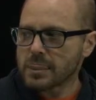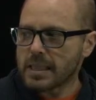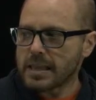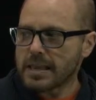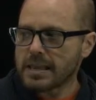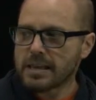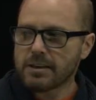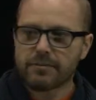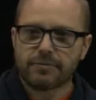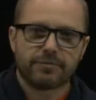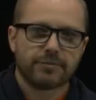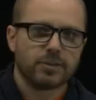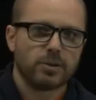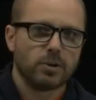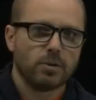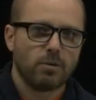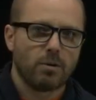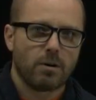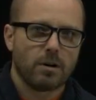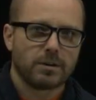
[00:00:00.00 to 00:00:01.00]
If
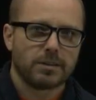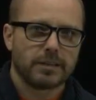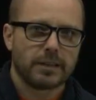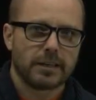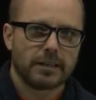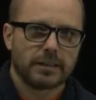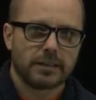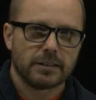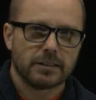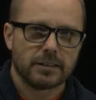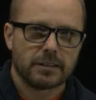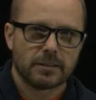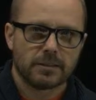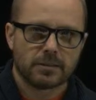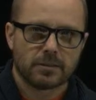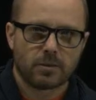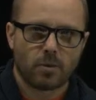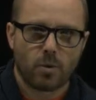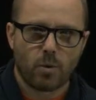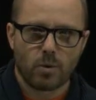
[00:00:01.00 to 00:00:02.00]
you are taking
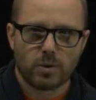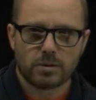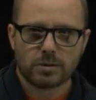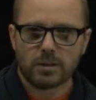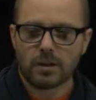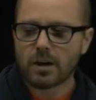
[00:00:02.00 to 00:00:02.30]
this course